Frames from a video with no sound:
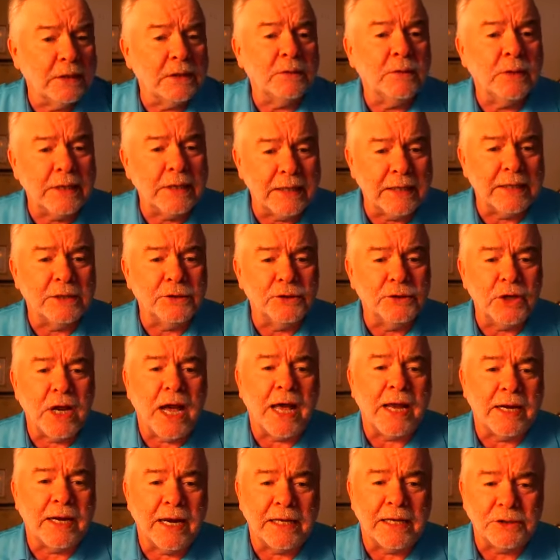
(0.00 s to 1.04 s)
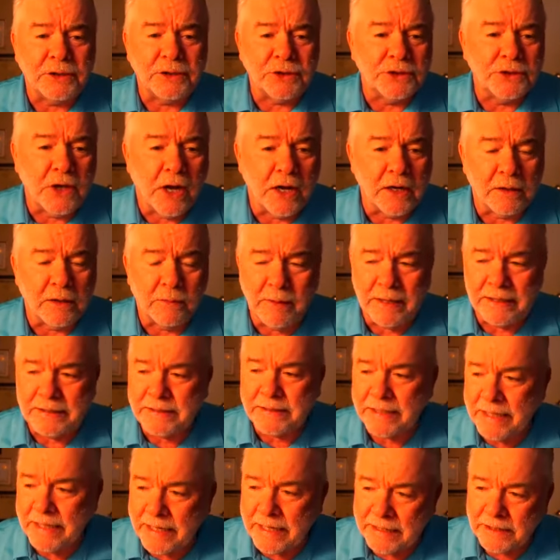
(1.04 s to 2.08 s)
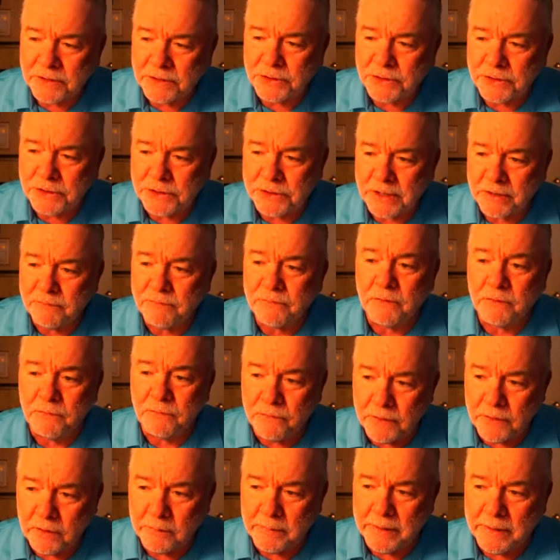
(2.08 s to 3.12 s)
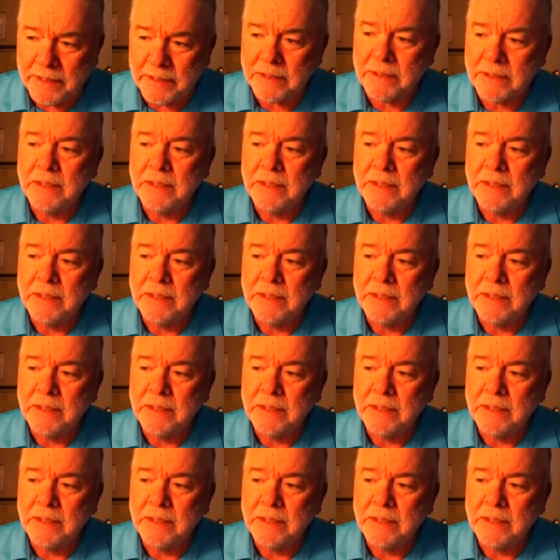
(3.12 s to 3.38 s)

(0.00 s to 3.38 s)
what do you think John and I should talk about today? And she said, fulfillment.